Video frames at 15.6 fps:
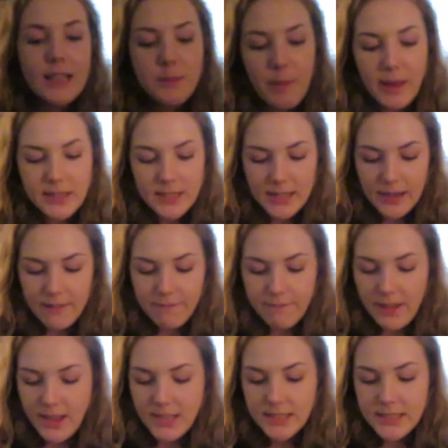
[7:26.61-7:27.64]
It's basically a
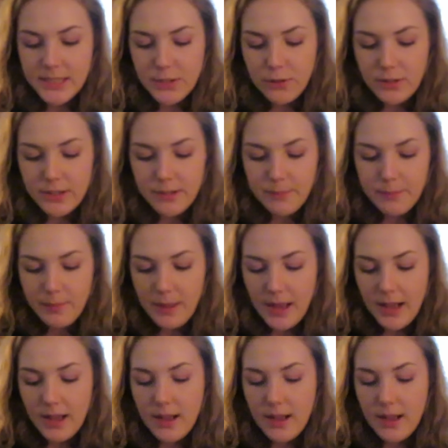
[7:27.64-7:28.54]
face serum,